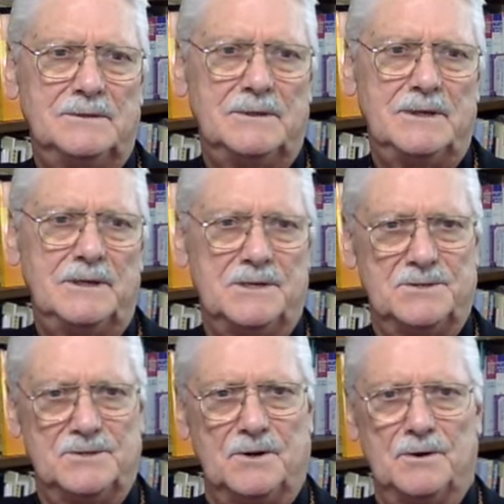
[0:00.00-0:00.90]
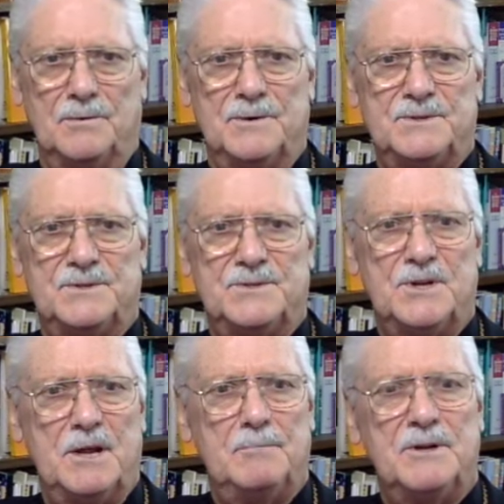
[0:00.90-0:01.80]
It isn't always the
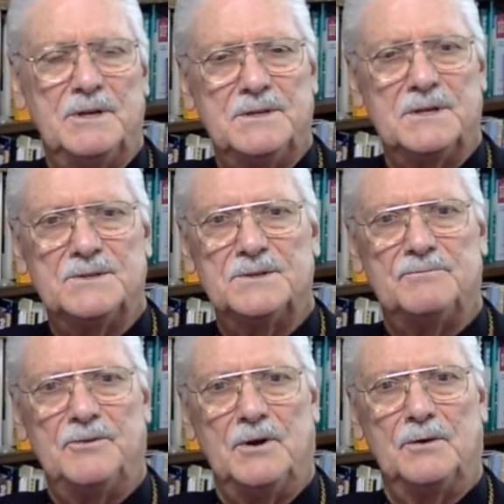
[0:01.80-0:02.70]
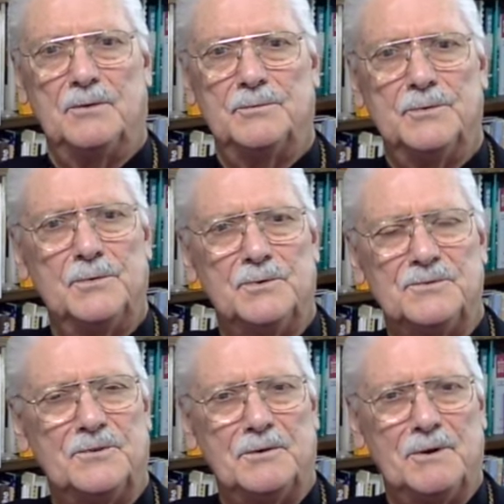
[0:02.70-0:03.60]
same, and it doesn't follow rules
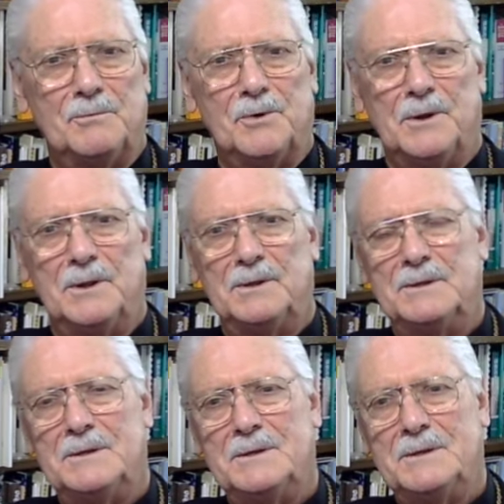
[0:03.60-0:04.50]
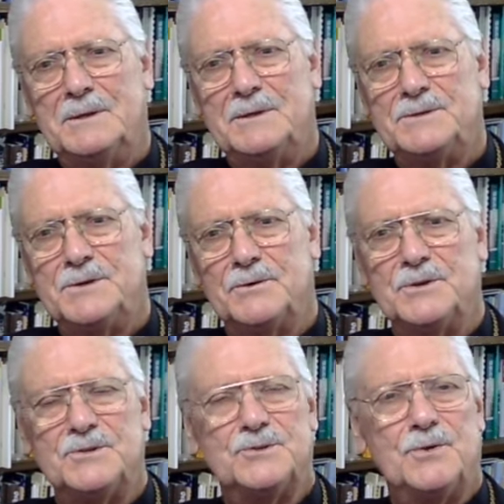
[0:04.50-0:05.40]
very well, so
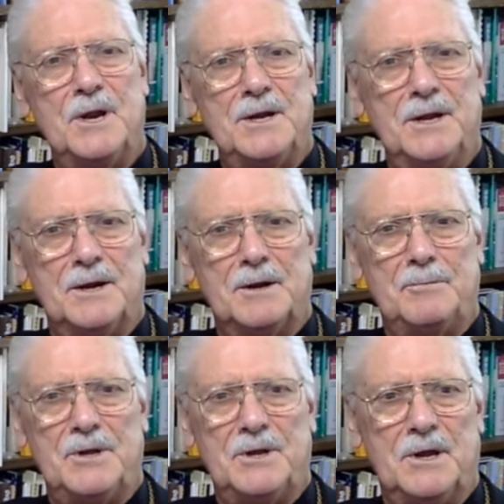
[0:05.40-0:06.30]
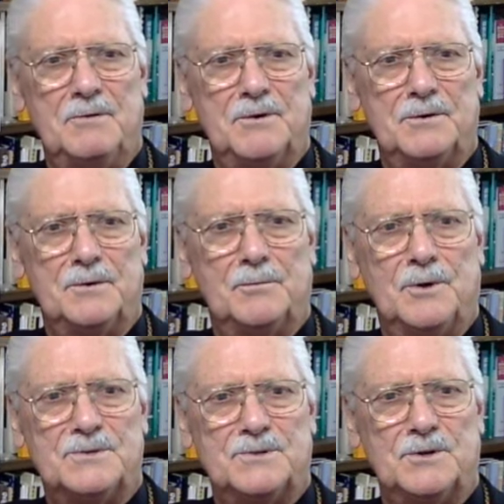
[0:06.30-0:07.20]
constraining our behavior to
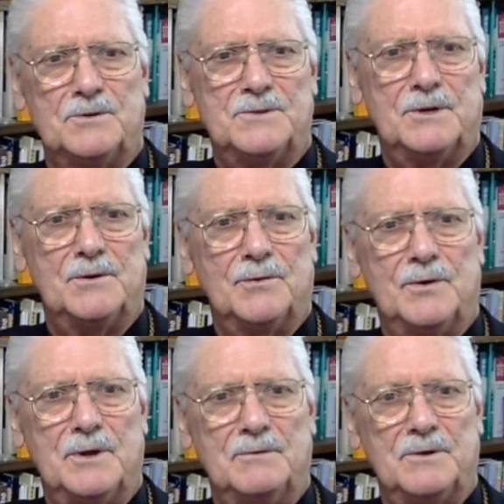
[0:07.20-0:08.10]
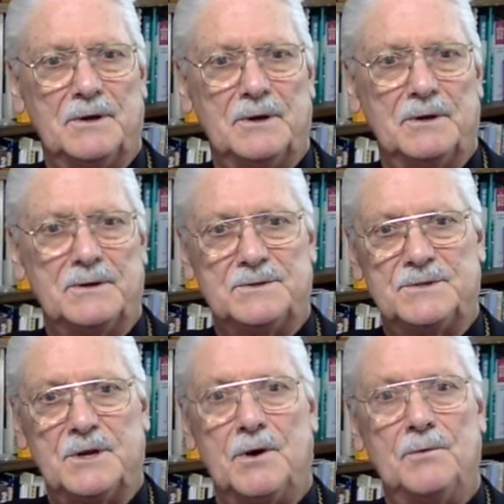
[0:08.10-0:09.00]
what serves the glory of God is
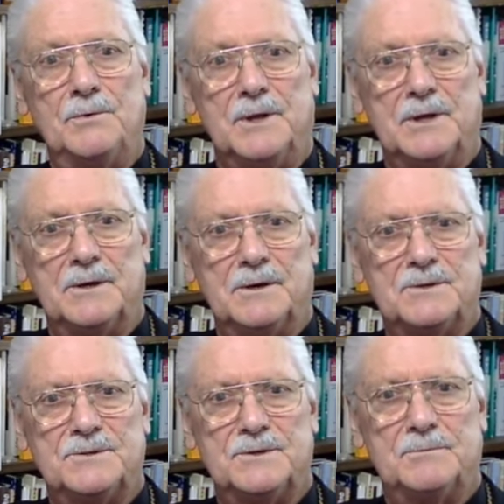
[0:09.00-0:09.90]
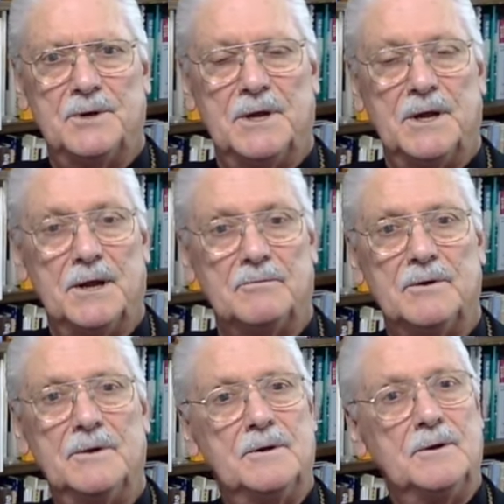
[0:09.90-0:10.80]
the only constant we have,
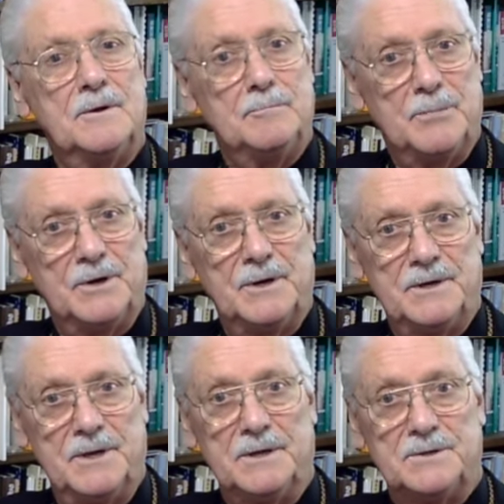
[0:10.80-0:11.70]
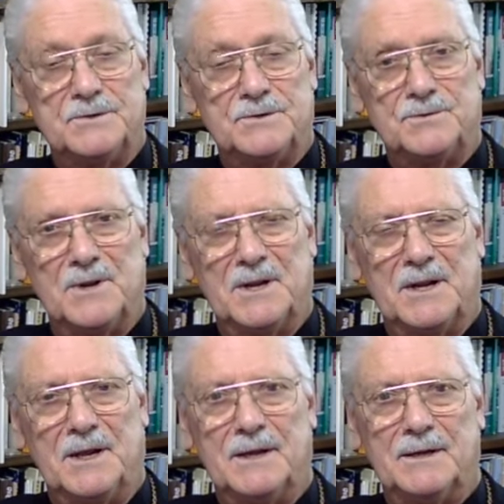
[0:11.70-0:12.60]
but it is tricky.